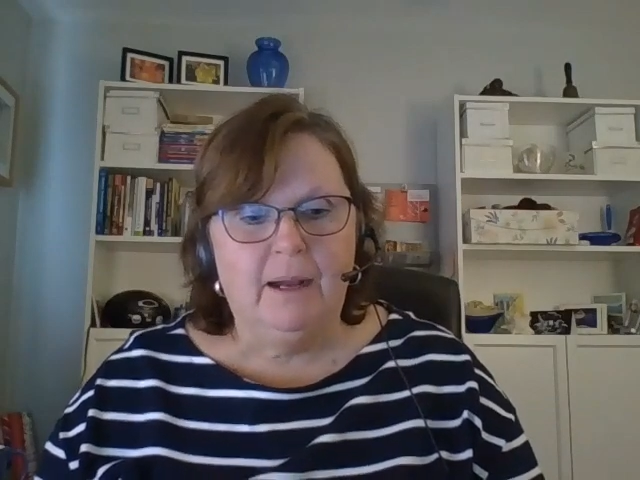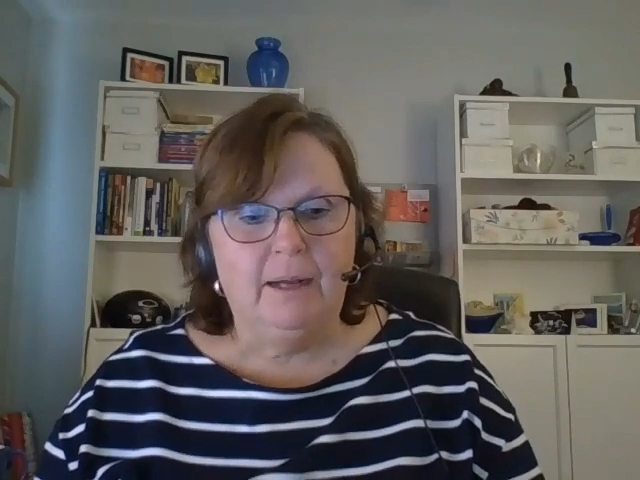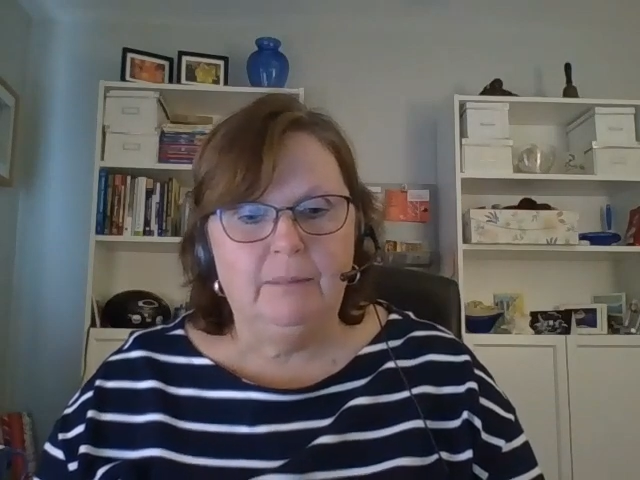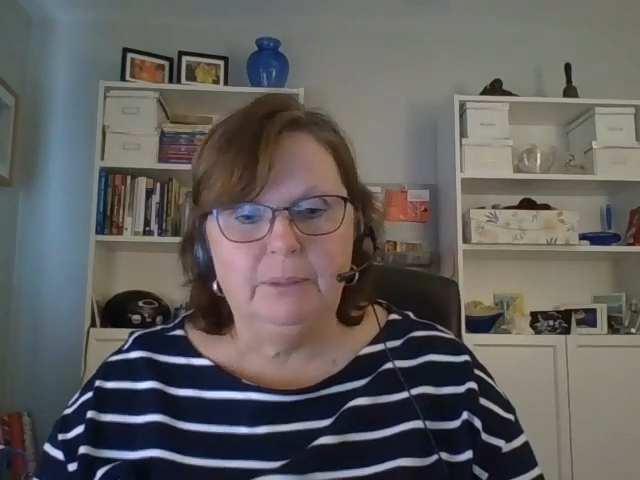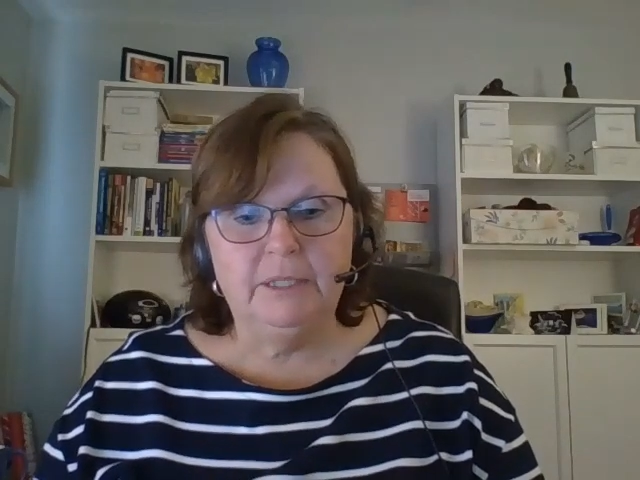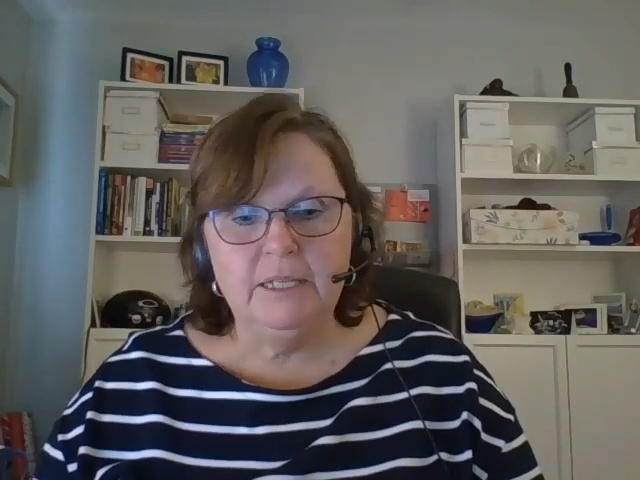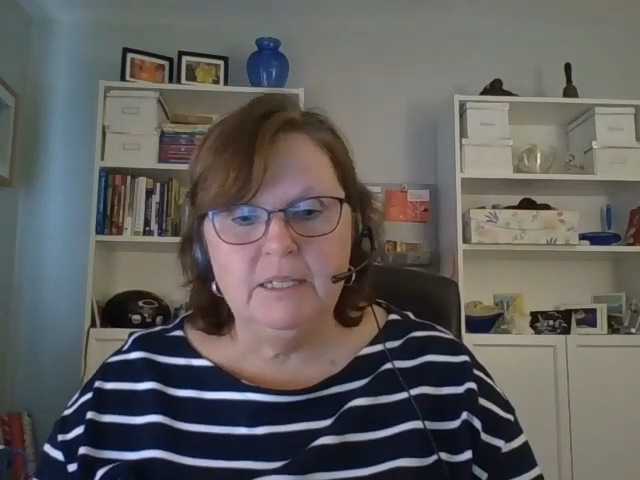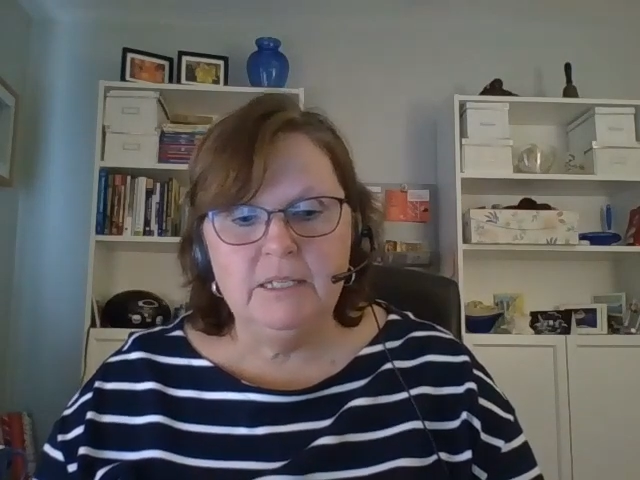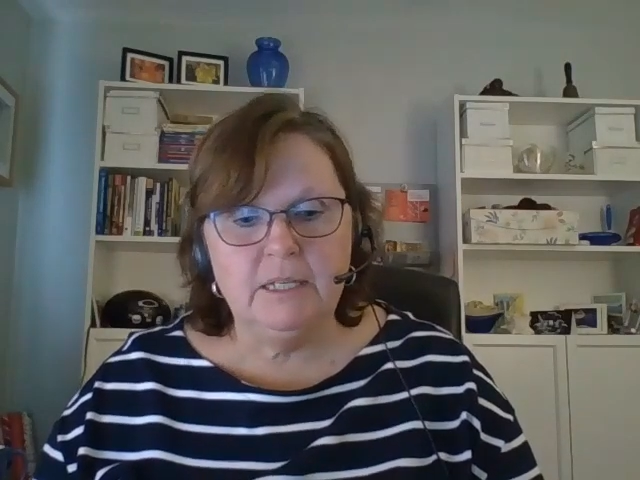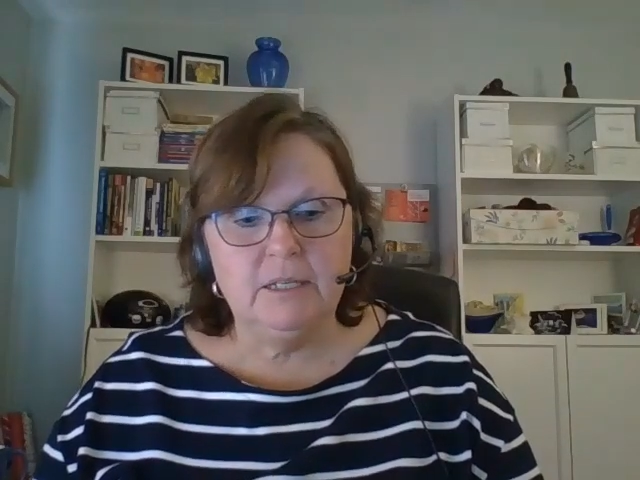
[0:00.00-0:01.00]
I'm
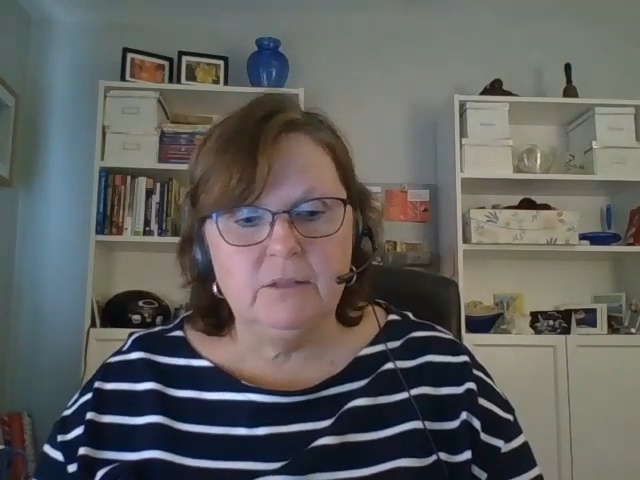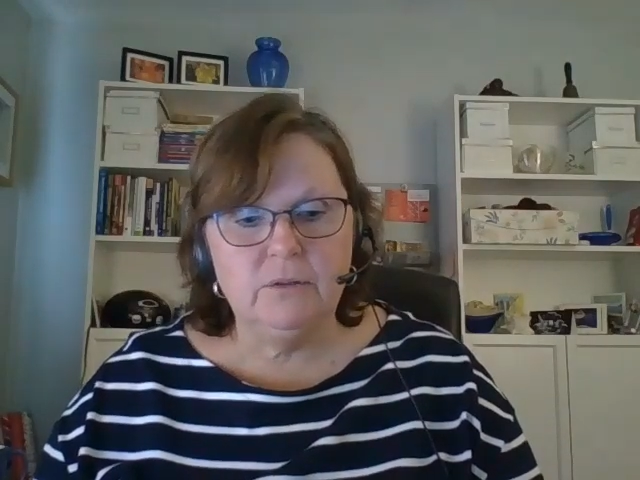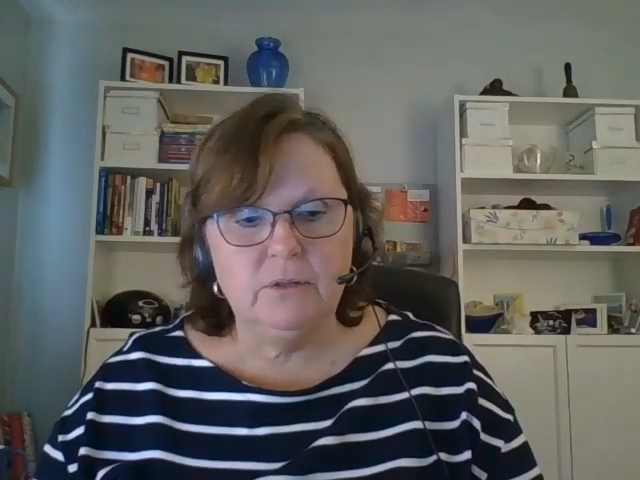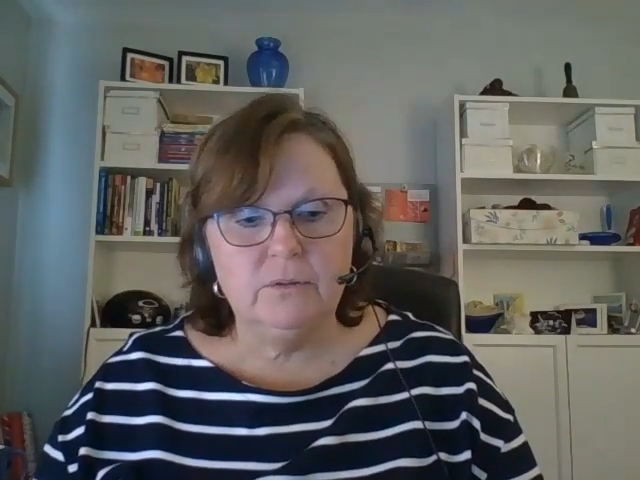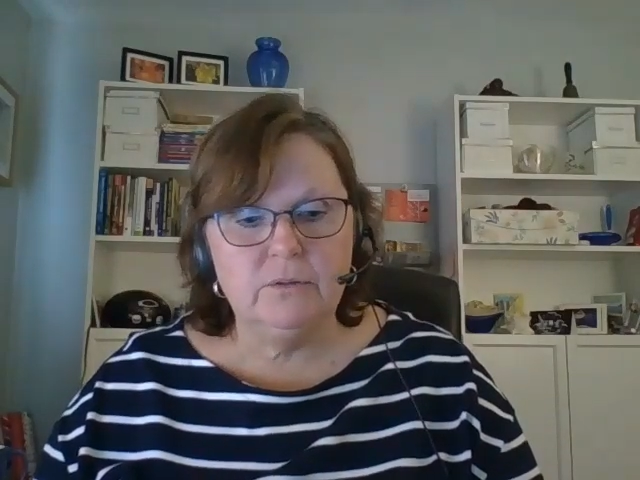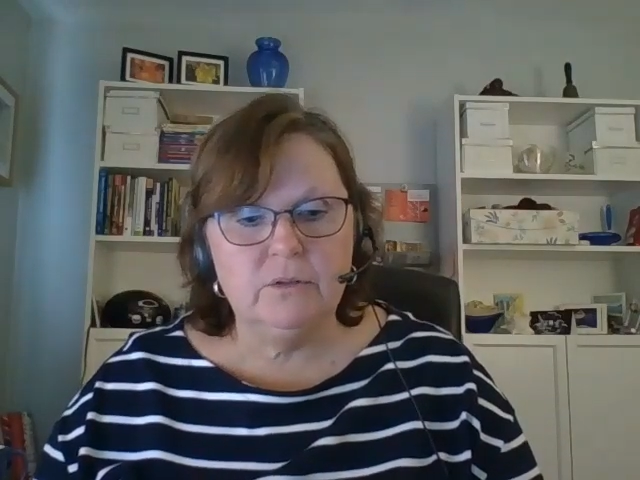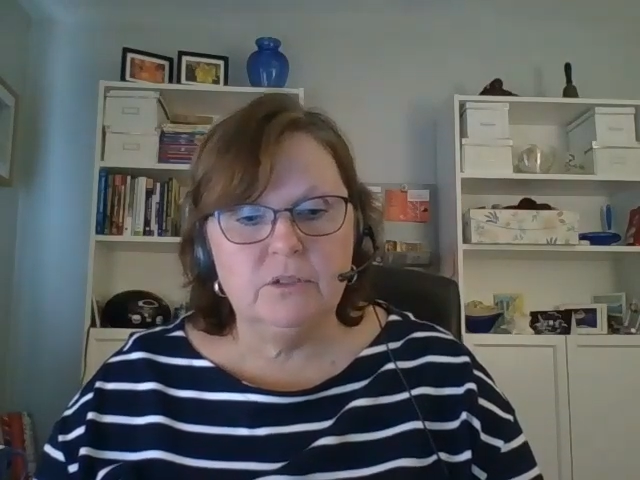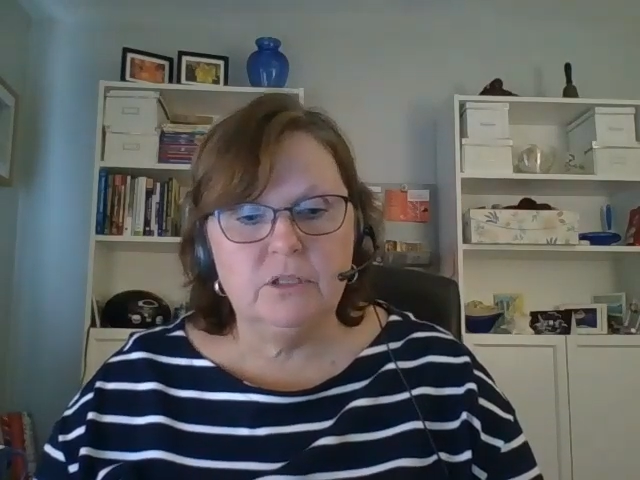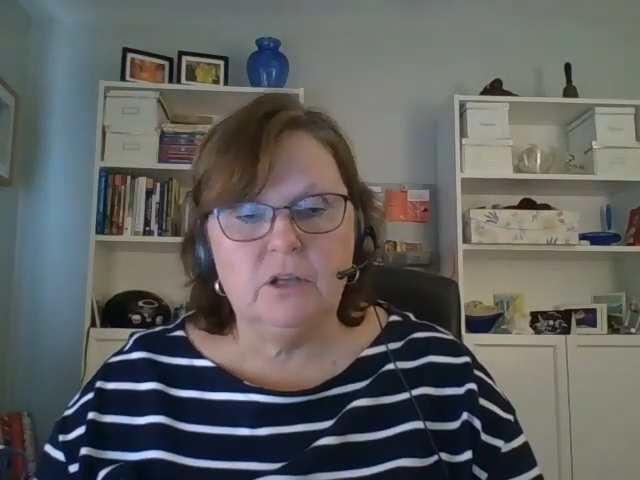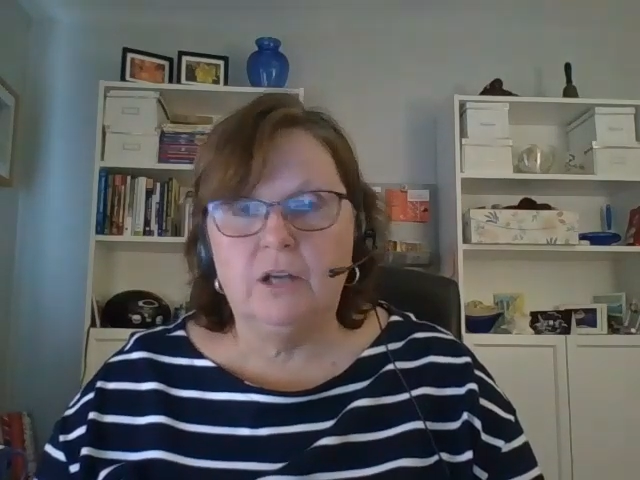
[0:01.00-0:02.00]
pleased to introduce
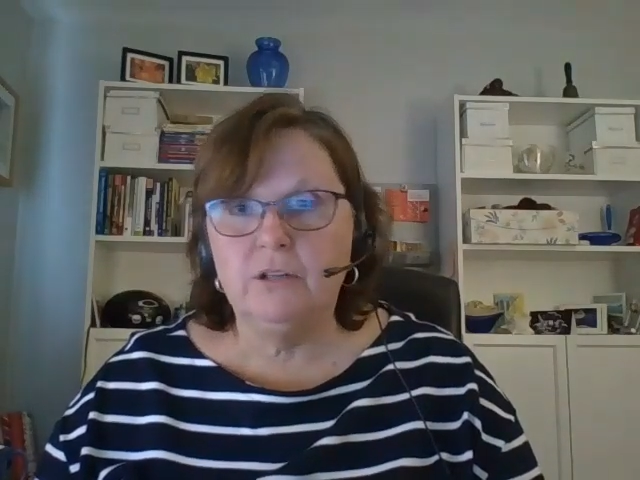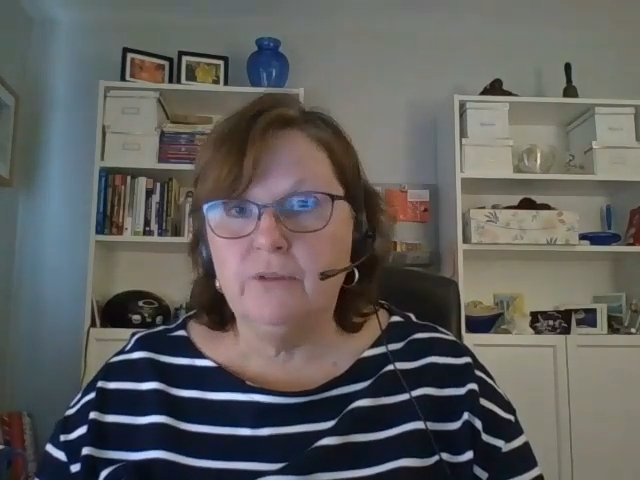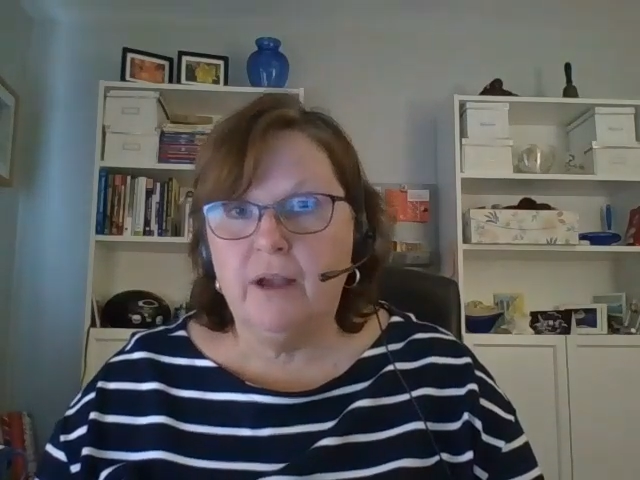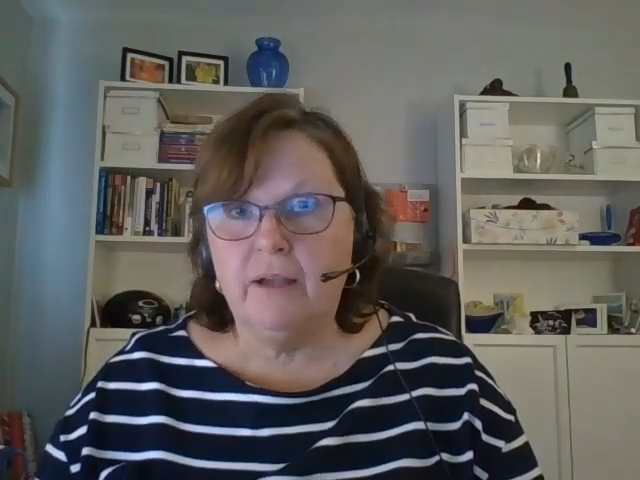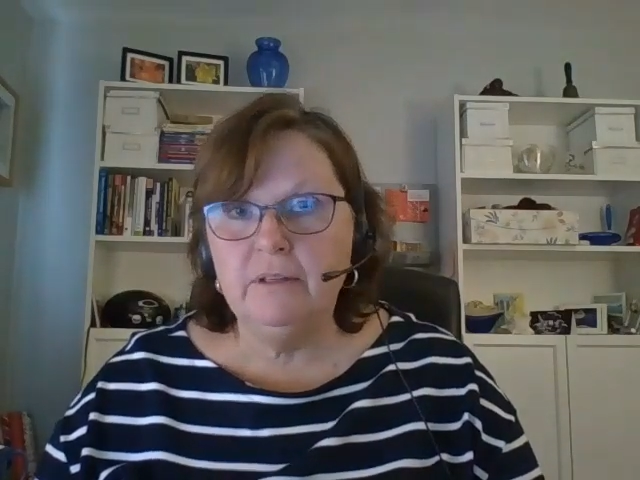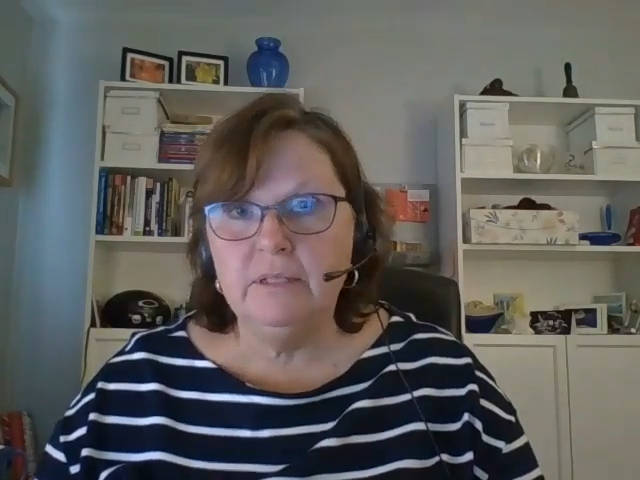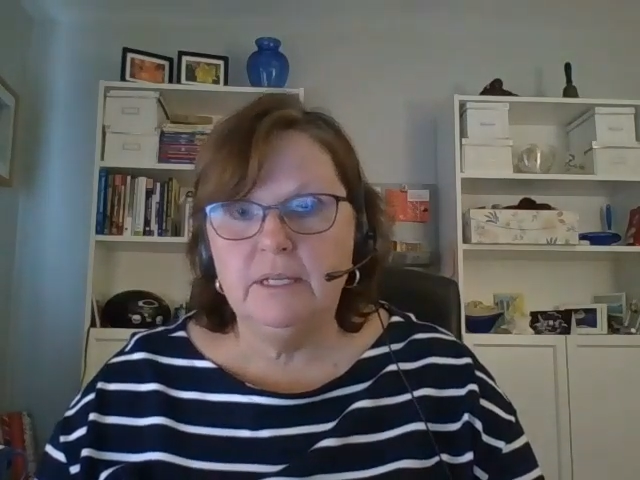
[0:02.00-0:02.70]
Scott Travis.